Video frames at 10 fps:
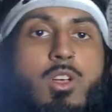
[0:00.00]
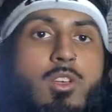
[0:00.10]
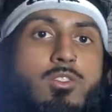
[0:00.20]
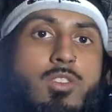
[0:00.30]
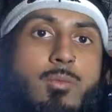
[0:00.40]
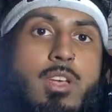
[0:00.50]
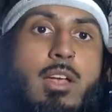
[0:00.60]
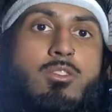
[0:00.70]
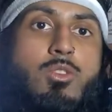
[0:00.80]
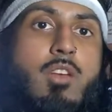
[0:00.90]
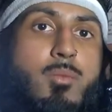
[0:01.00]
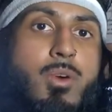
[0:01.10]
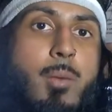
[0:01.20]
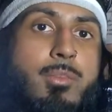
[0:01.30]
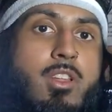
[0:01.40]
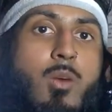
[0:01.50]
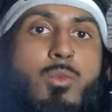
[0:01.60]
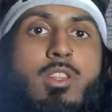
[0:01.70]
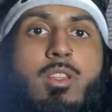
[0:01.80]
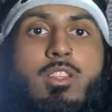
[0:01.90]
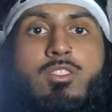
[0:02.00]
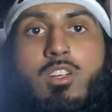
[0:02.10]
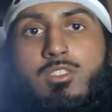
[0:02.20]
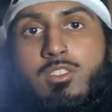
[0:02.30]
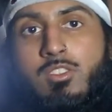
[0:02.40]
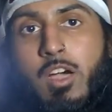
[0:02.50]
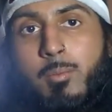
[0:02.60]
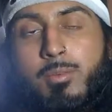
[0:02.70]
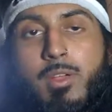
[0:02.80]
sometimes when you have a pump and dump when it starts to dump,